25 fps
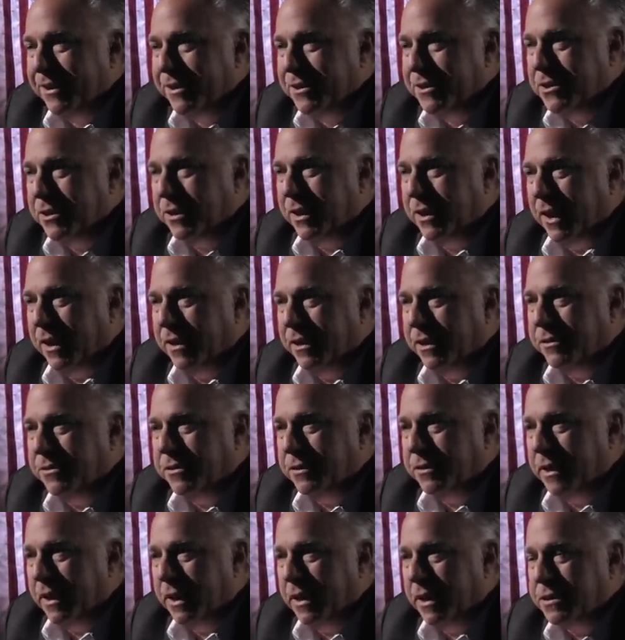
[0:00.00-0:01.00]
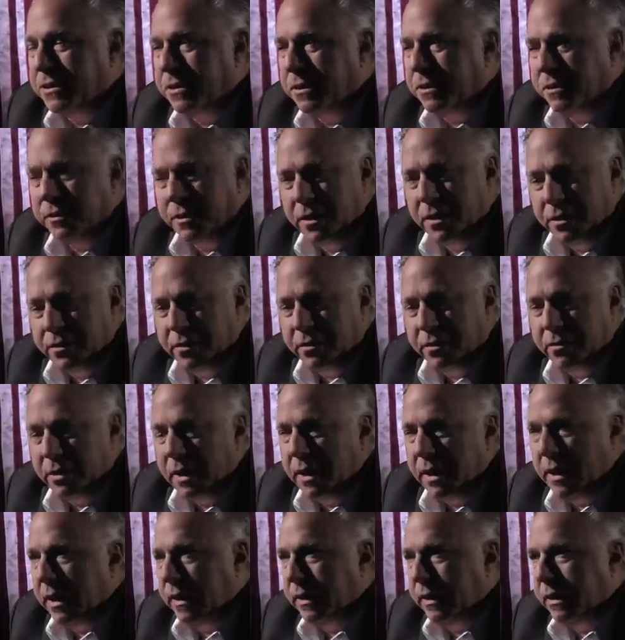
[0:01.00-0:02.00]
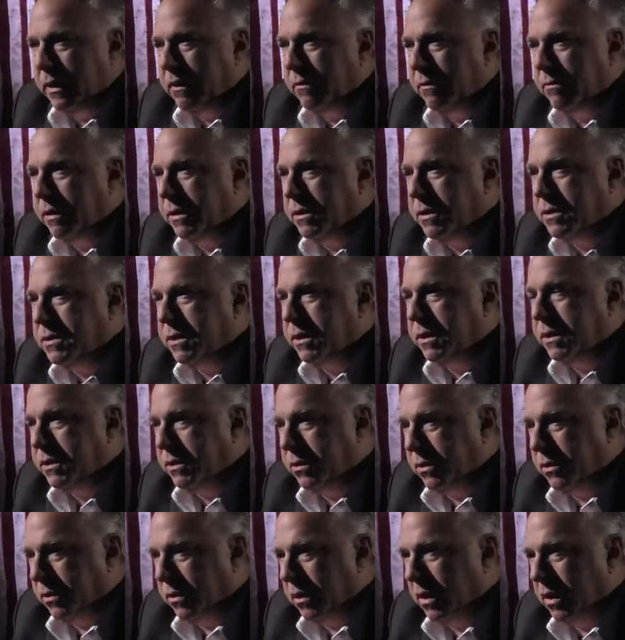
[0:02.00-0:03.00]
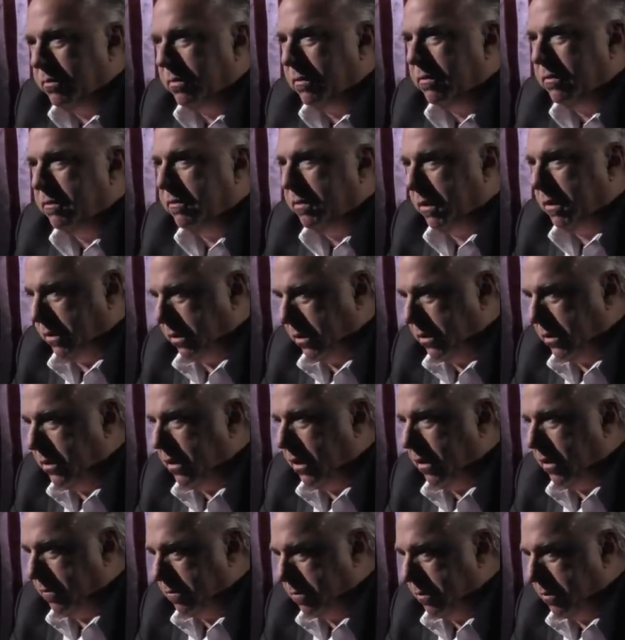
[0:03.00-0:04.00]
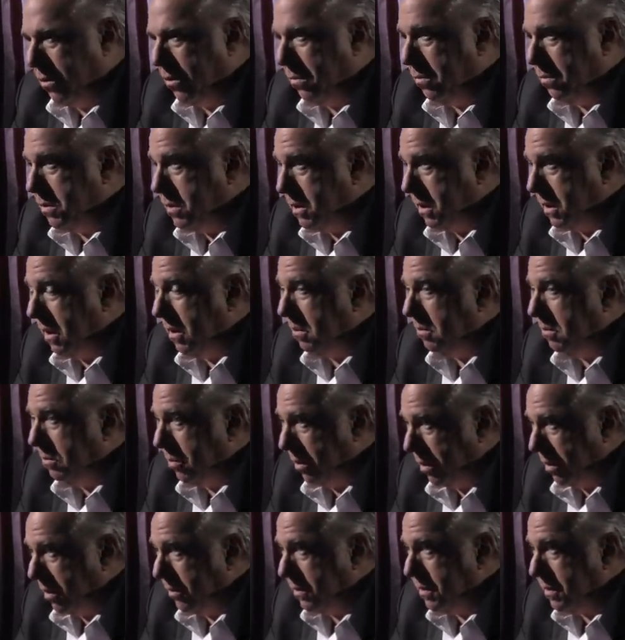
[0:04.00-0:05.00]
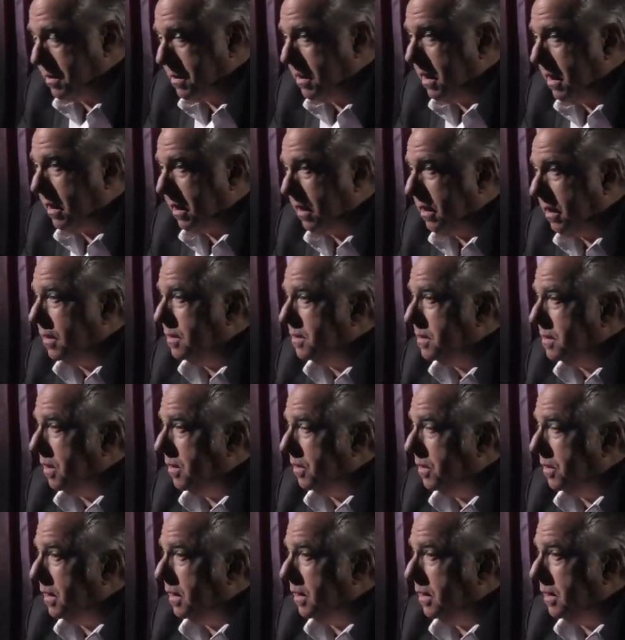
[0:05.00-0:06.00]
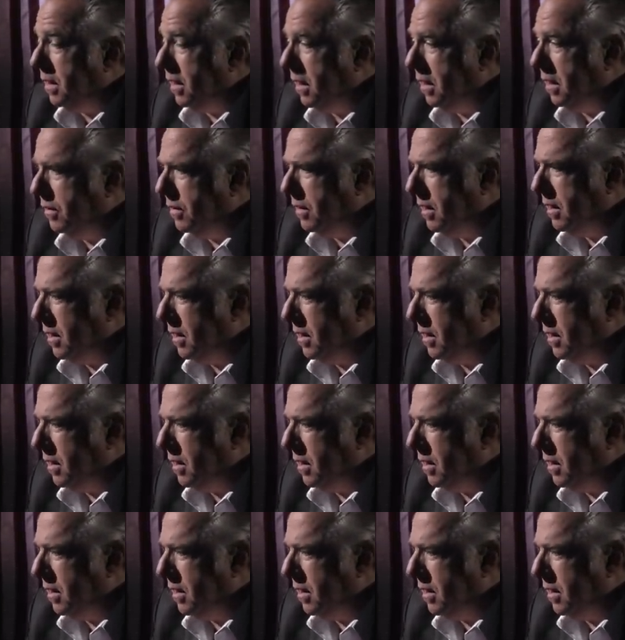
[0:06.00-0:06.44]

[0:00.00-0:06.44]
she gained international notoriety when she tore up a photo of Pope John Paul II on Saturday Night Live in